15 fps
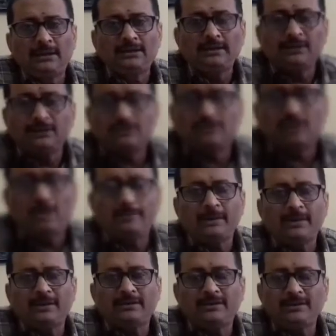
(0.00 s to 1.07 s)
the
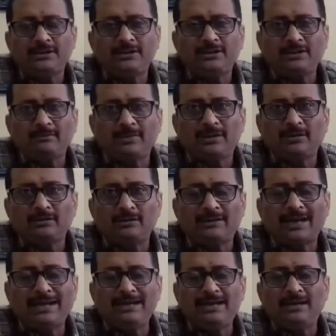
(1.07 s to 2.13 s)
stomach region, but on the
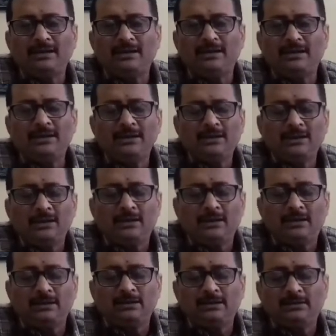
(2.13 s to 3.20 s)
right,
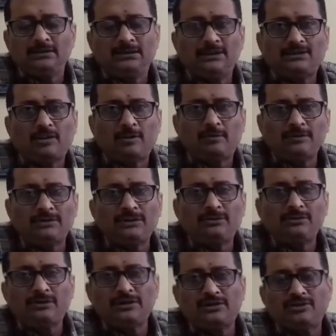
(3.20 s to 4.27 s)
just opposite to
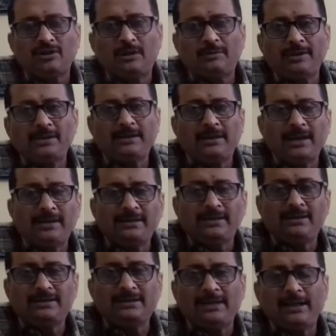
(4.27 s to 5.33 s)
the stomach, and it
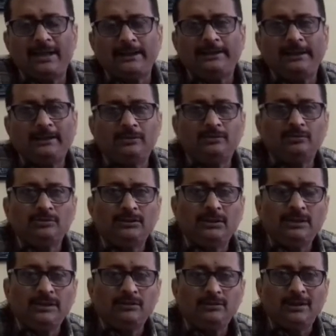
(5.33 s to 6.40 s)
is connected to the
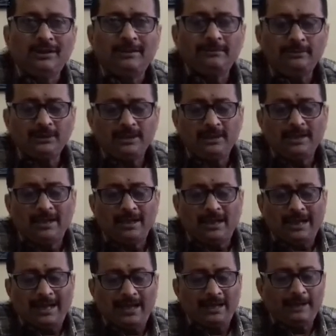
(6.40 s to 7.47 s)
duodenum.
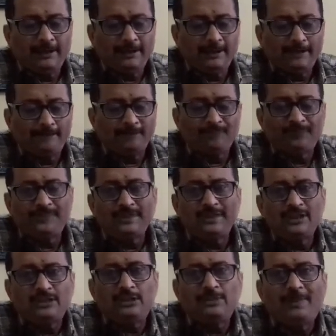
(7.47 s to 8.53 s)
And
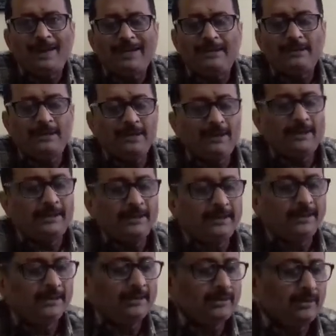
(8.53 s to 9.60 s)
this pancreatic,
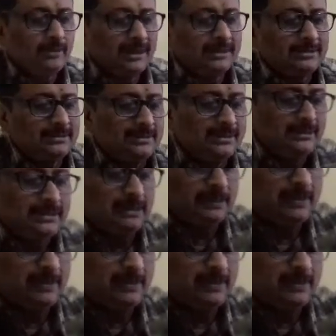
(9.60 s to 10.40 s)
you can see the